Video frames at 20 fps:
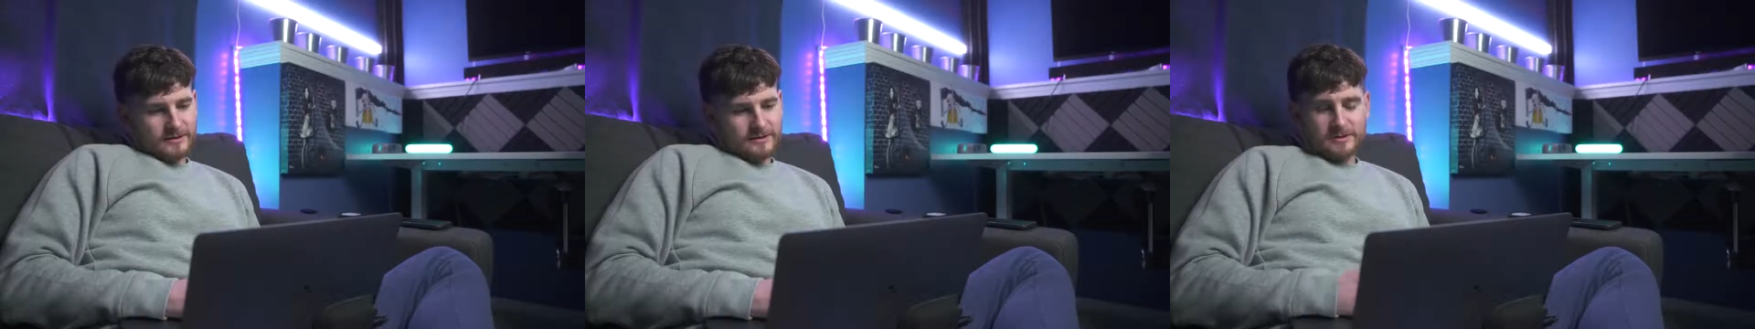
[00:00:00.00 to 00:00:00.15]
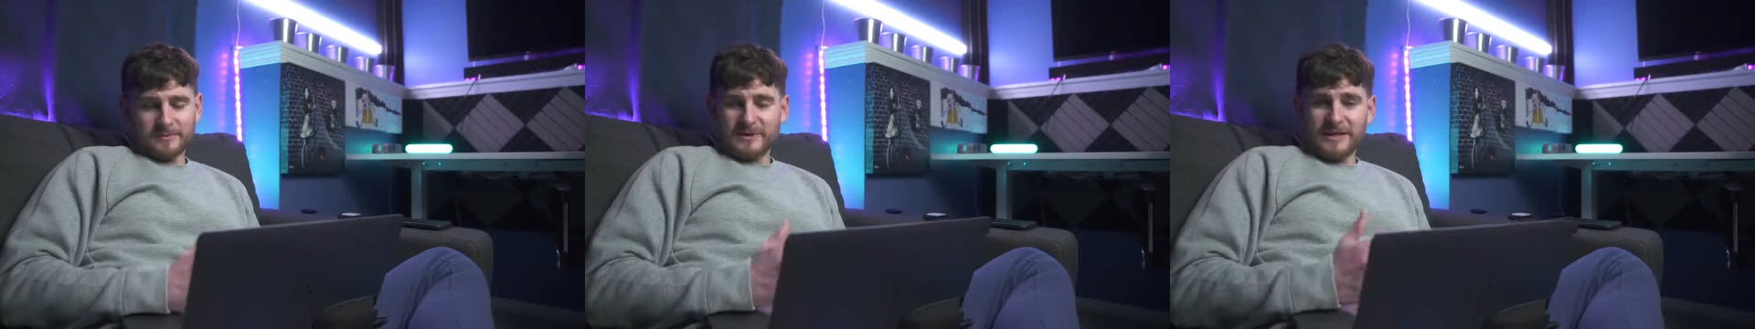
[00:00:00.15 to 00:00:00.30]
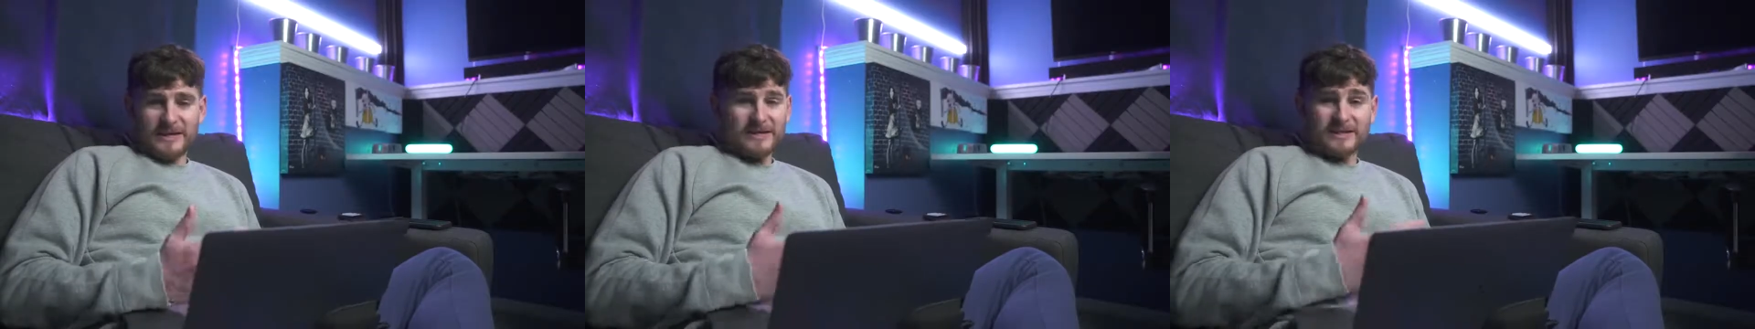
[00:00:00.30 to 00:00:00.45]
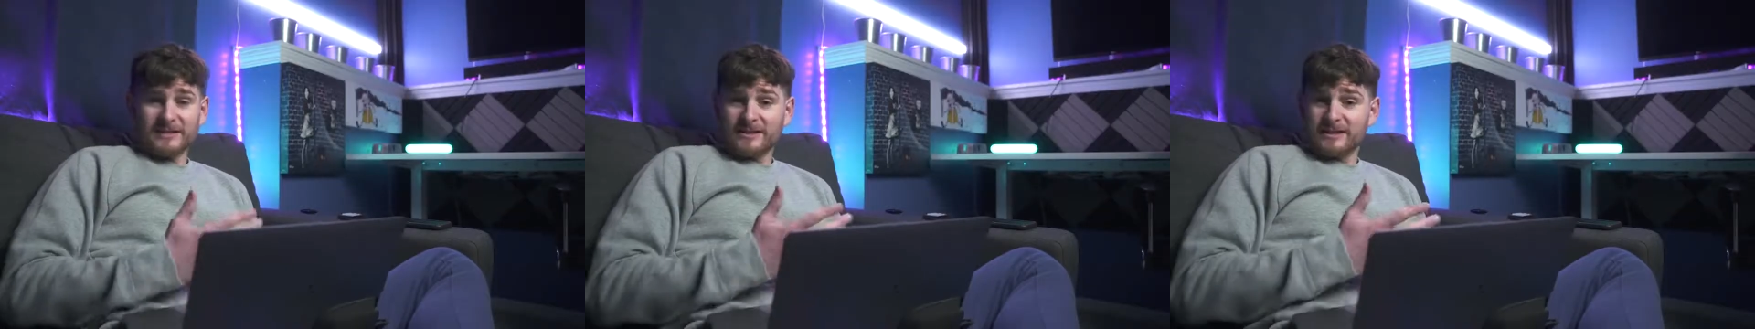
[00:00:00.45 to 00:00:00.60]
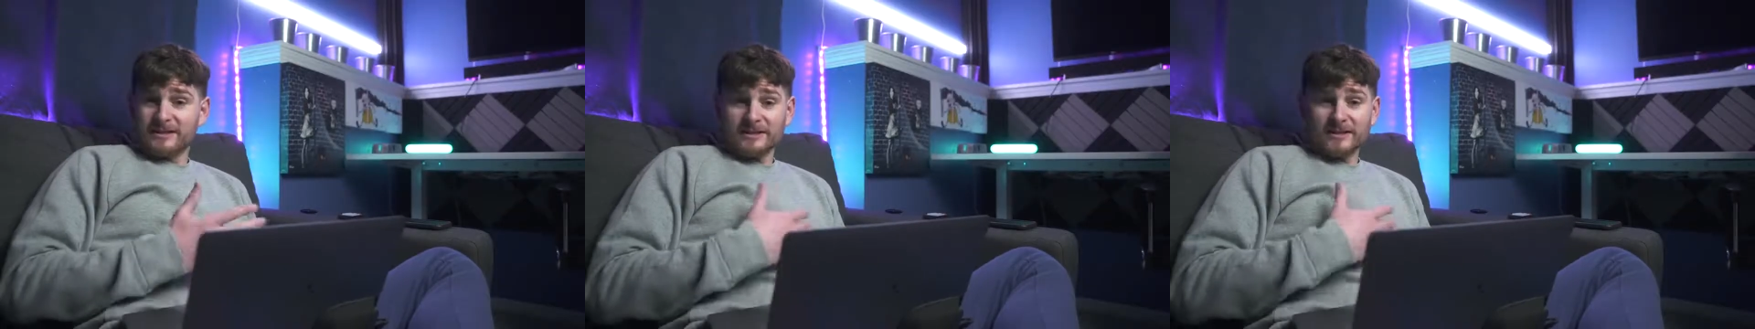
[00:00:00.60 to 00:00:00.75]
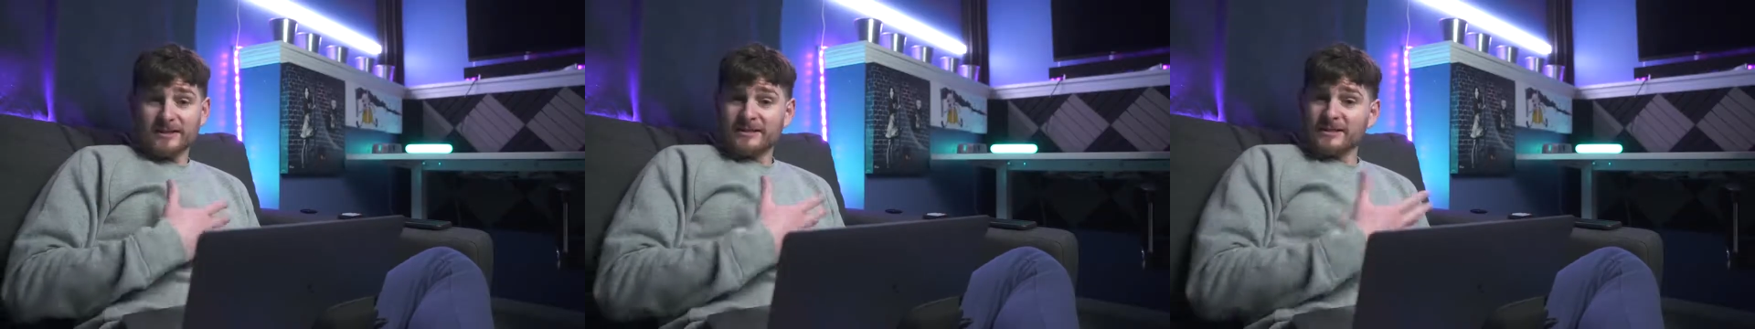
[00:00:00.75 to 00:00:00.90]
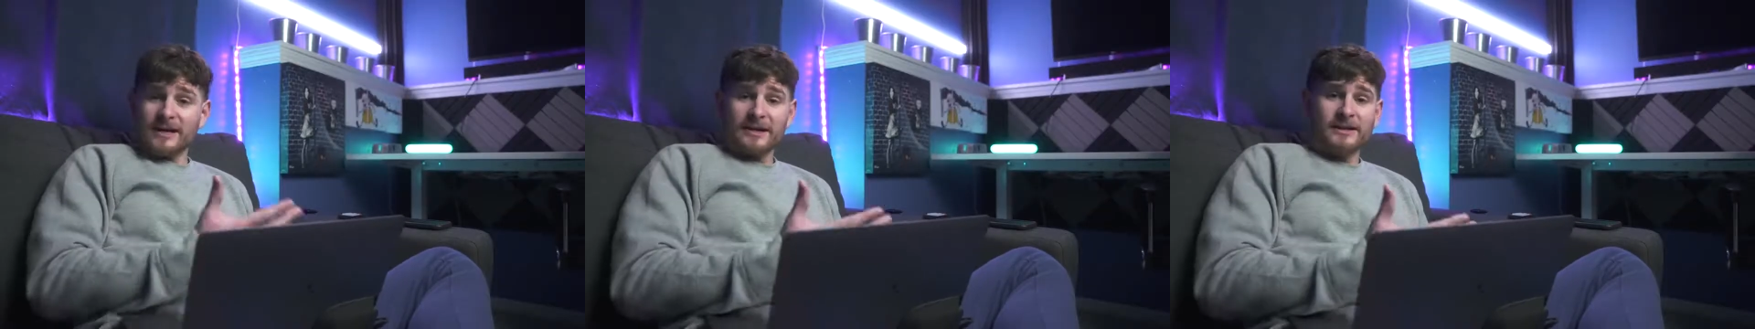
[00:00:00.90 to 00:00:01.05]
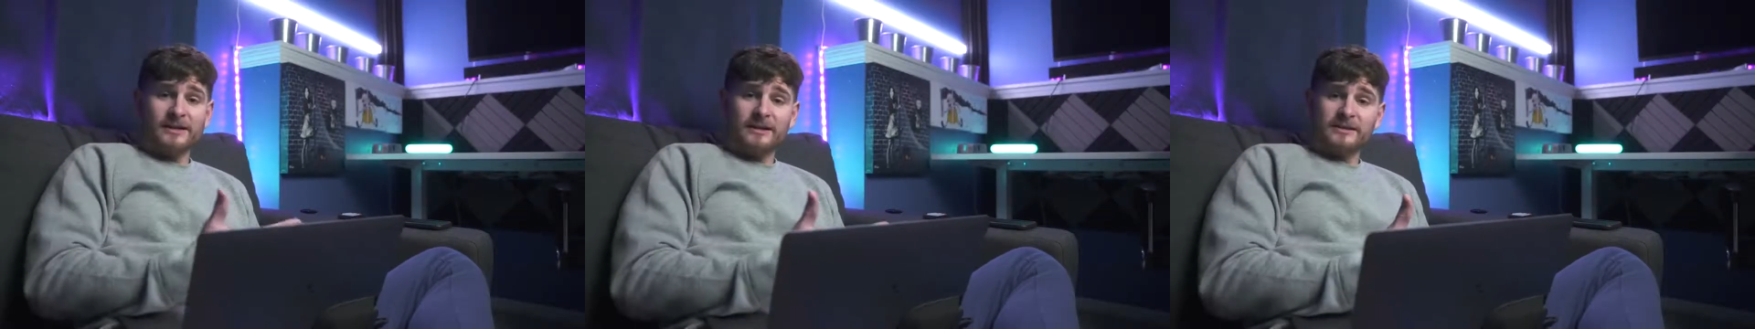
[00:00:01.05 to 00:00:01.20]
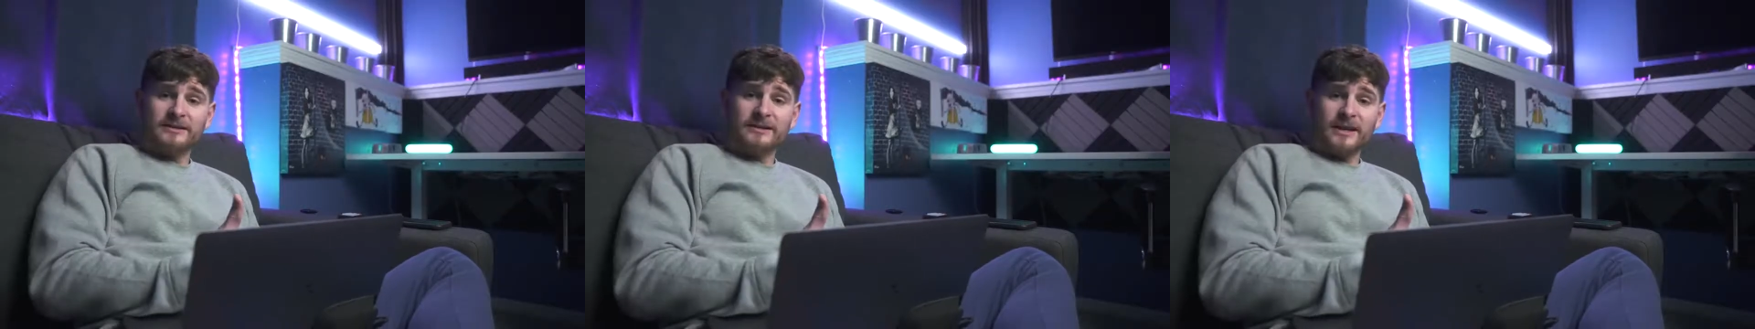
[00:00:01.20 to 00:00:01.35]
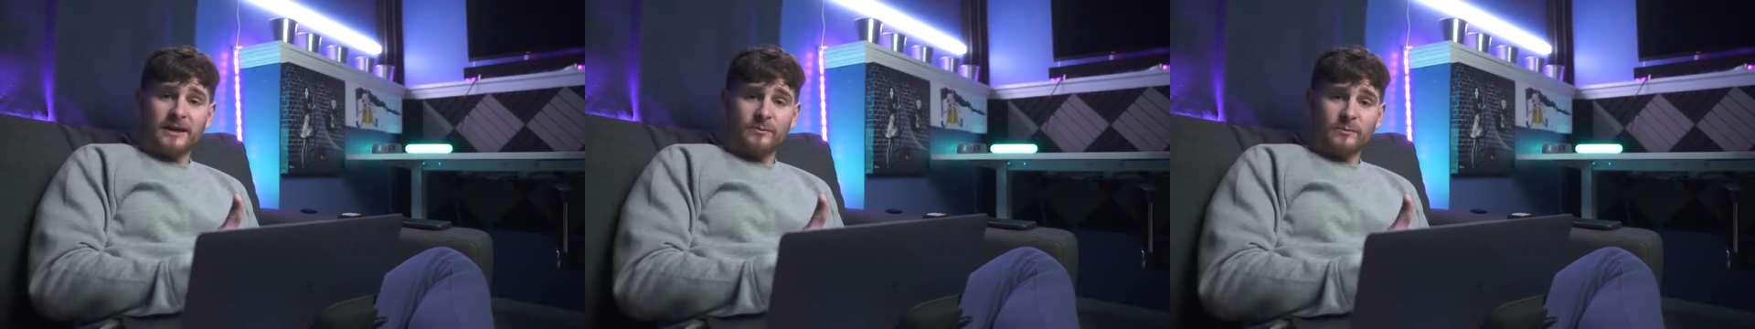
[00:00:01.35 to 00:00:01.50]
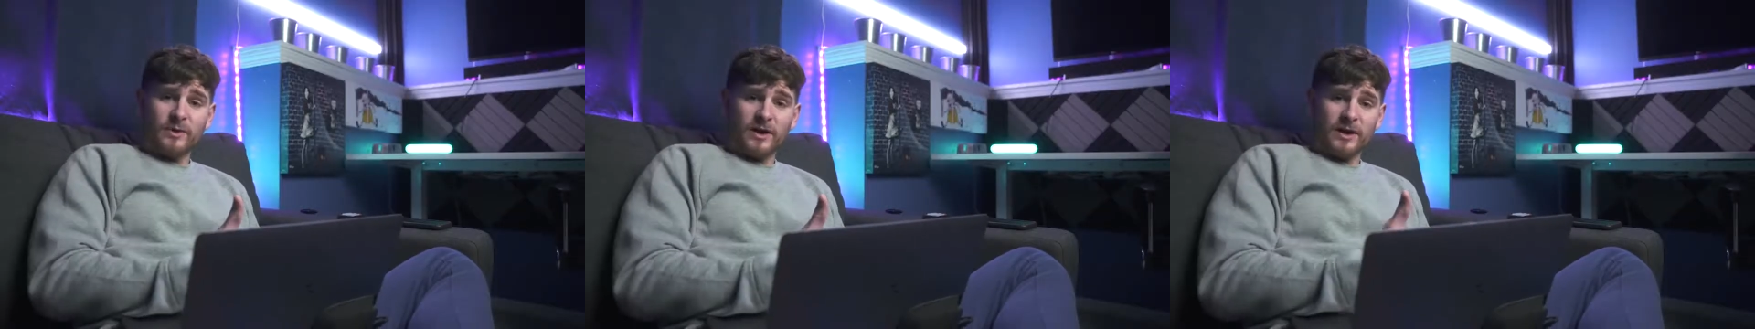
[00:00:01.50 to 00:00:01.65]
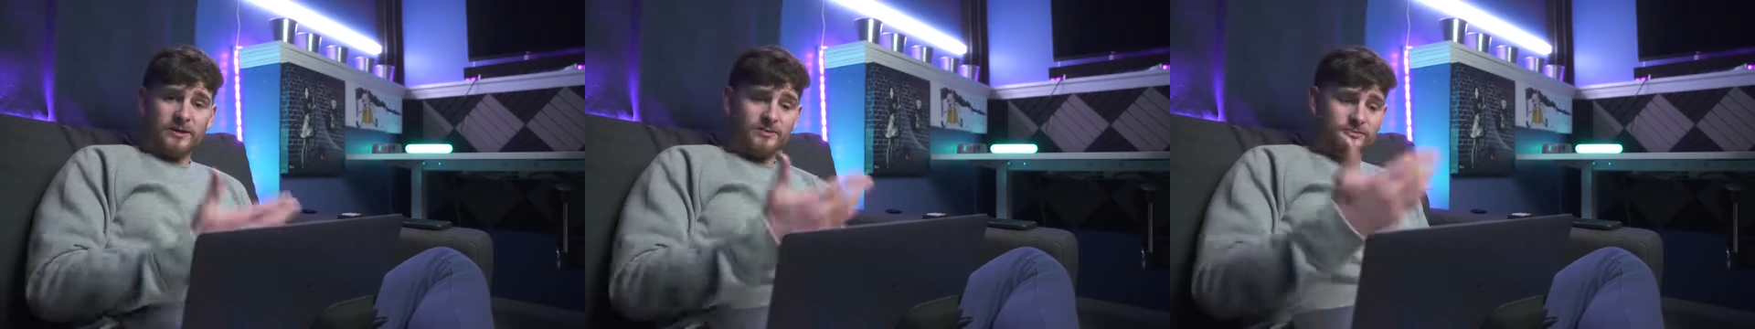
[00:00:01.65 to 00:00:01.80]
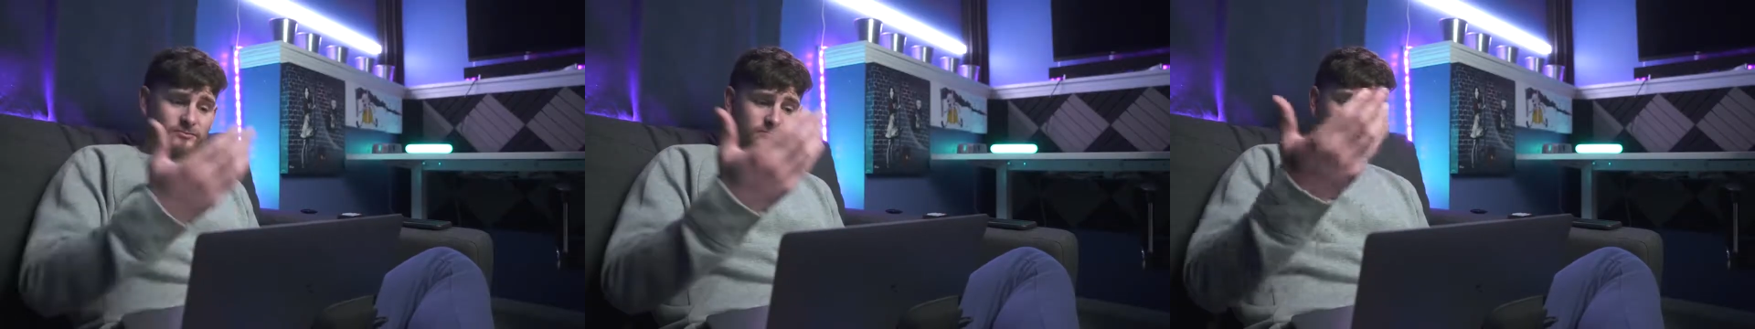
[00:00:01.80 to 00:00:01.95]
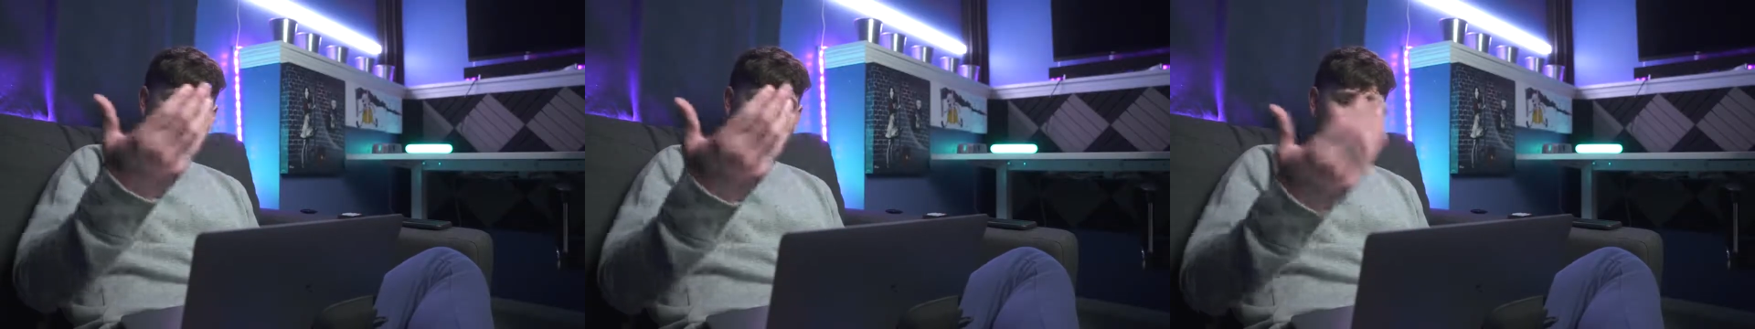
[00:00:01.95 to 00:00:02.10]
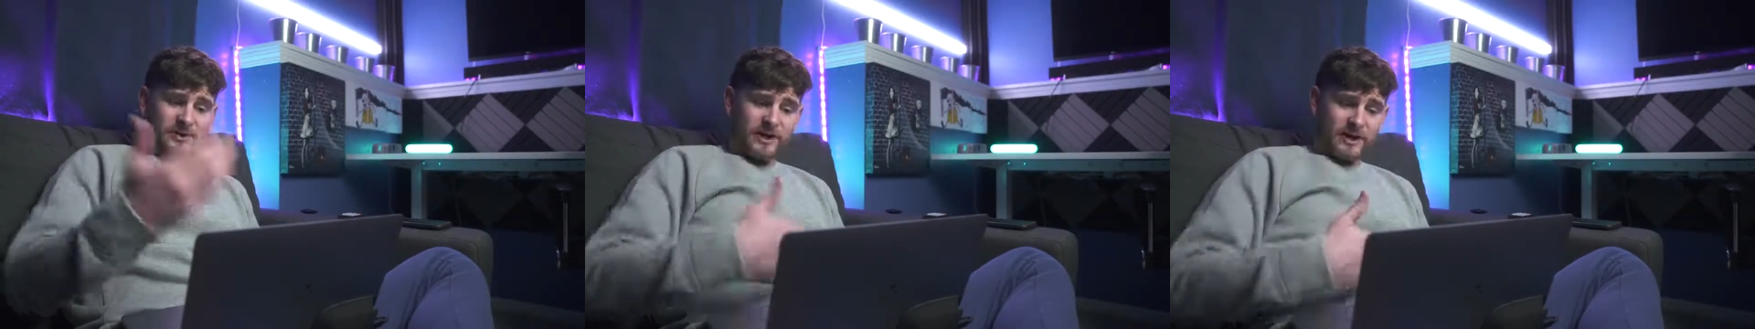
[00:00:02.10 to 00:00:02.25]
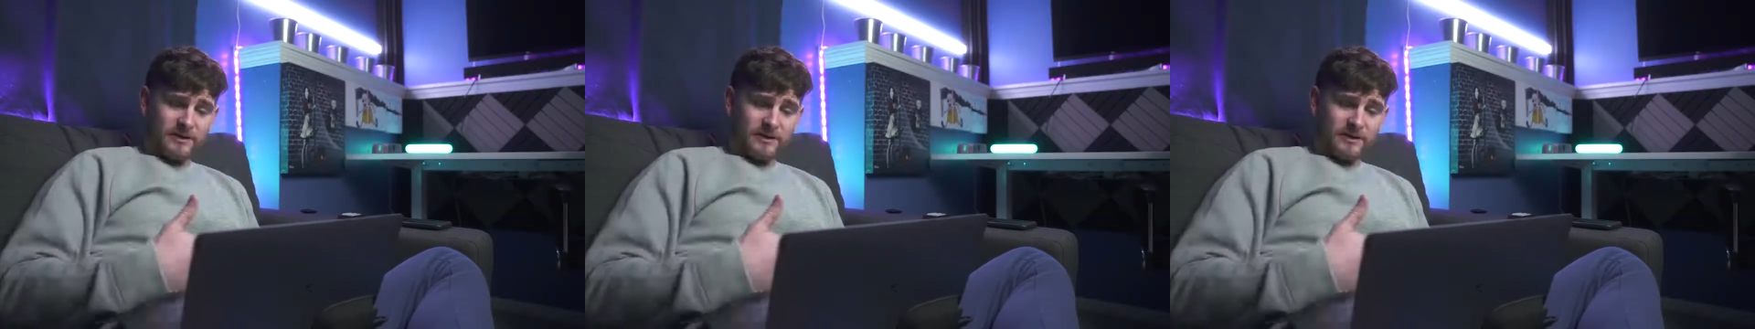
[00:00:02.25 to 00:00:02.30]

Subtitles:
To me, this is exactly the same way as pulling